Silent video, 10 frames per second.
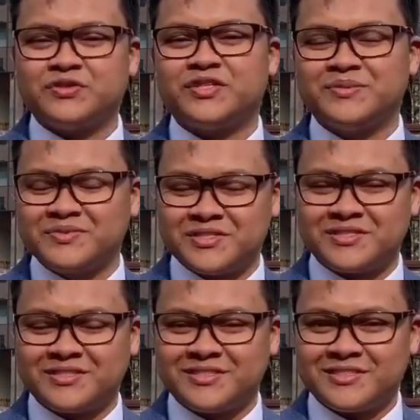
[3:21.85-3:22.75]
dreams
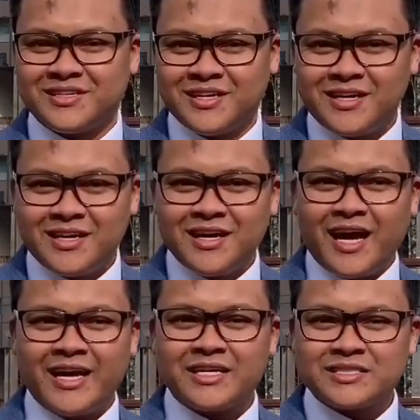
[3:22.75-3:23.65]

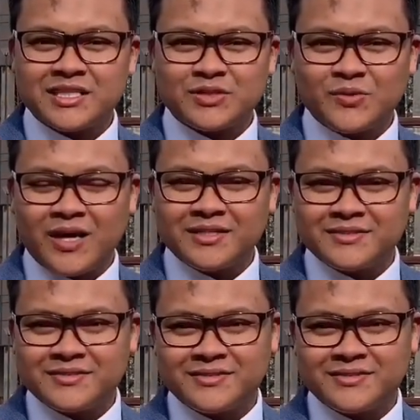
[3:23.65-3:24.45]
and the third one